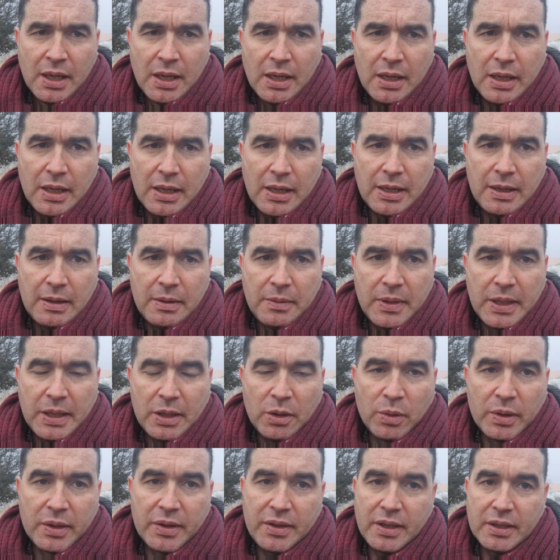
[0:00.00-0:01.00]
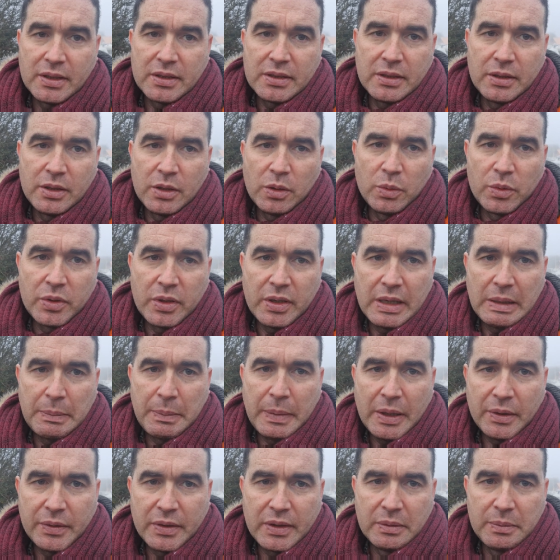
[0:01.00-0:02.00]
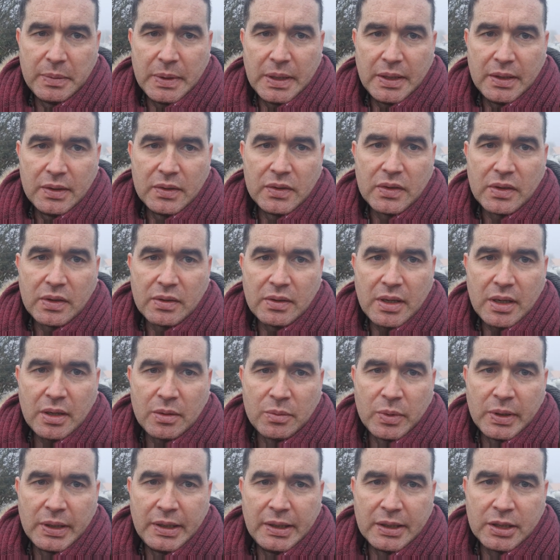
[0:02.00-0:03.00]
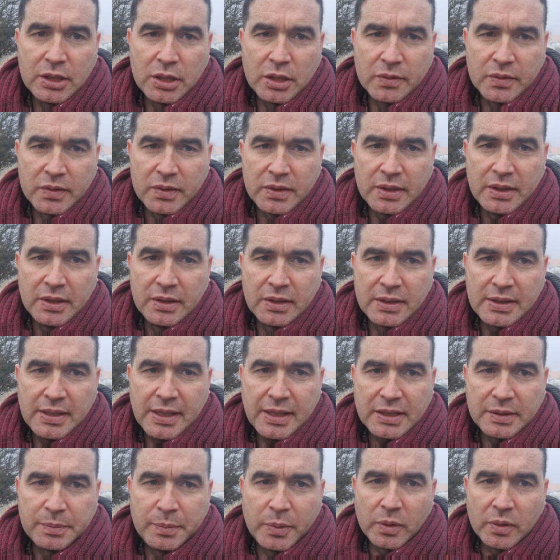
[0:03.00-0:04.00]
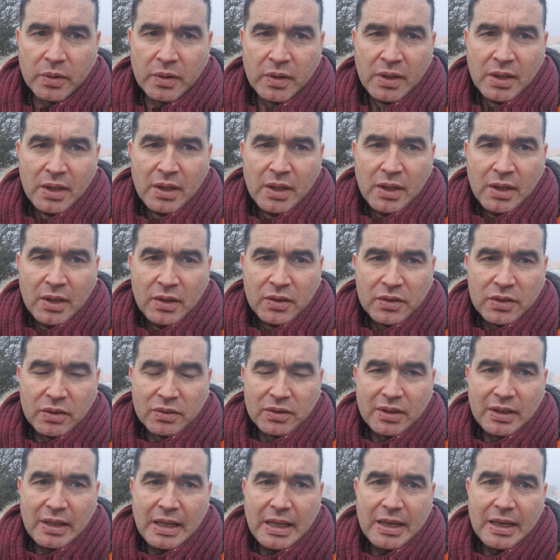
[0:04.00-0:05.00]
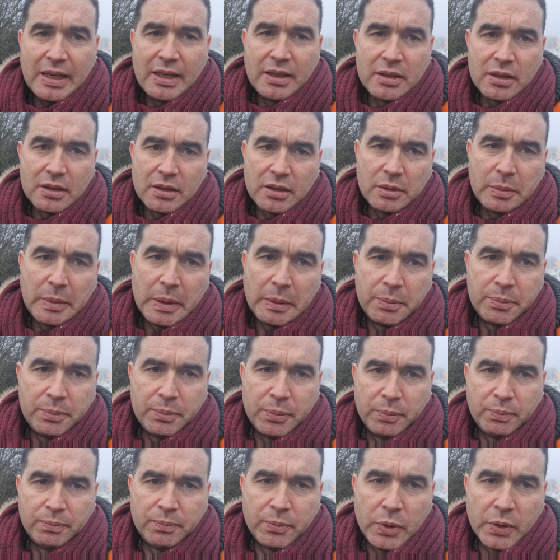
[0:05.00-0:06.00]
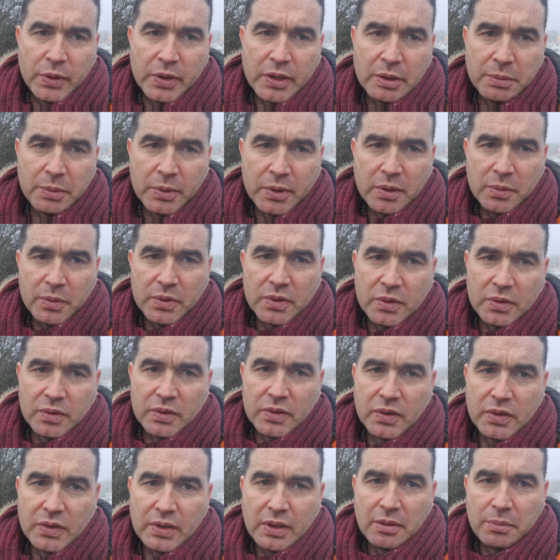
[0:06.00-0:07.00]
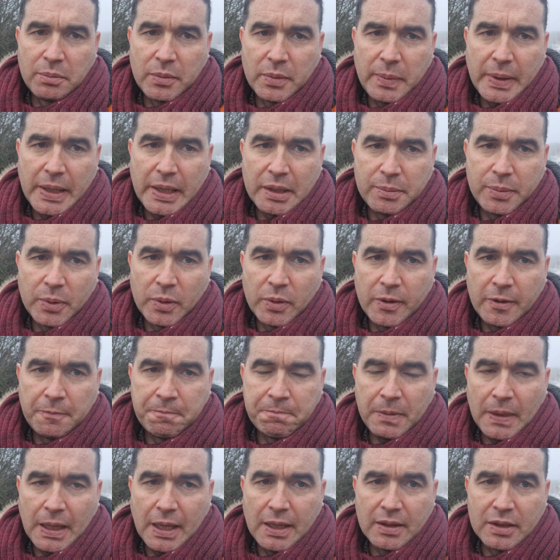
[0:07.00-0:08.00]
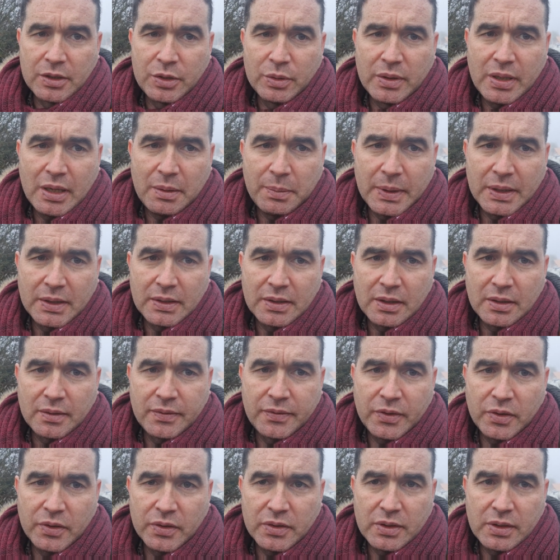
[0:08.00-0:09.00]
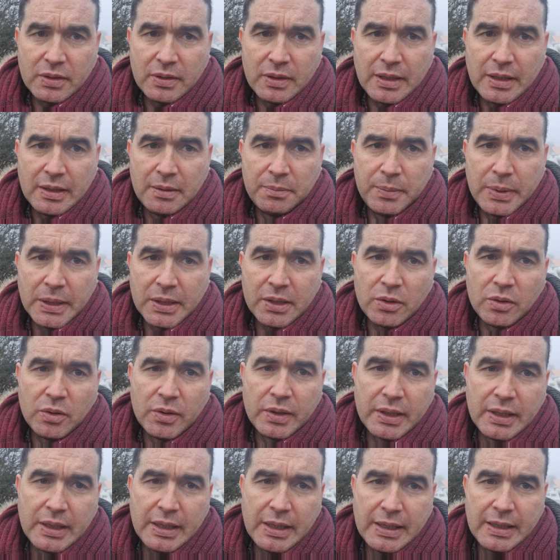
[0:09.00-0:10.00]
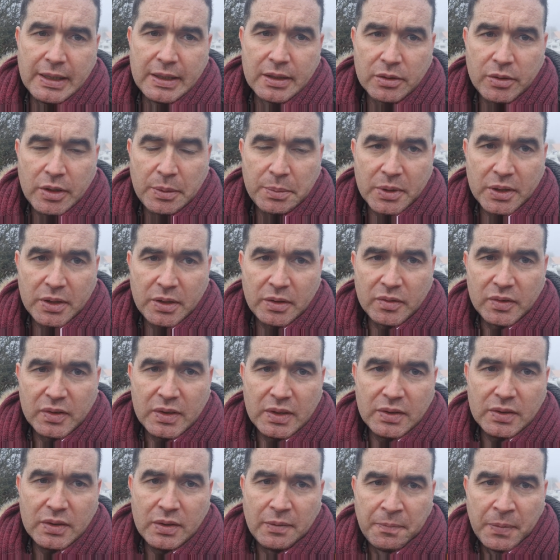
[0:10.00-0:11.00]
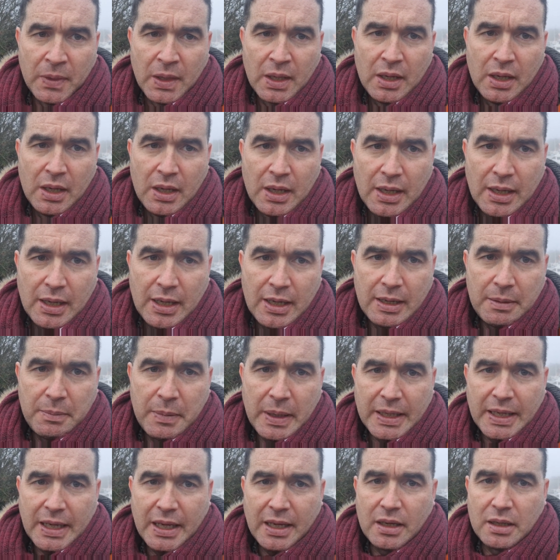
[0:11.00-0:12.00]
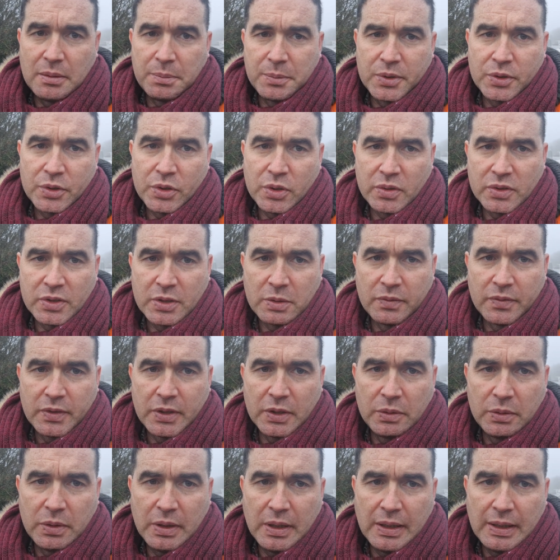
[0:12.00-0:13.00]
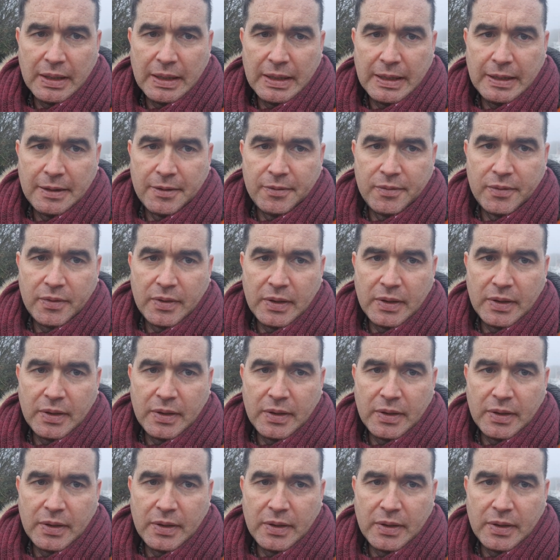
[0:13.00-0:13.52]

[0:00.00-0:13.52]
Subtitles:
The only thing to note about them is they're not really covered in the textbook. So to that end, I'm going to be putting up other resources on Blackboard. And the two topics are first, Bitcoin and cryptocurrencies. Again, I'm sure some of you have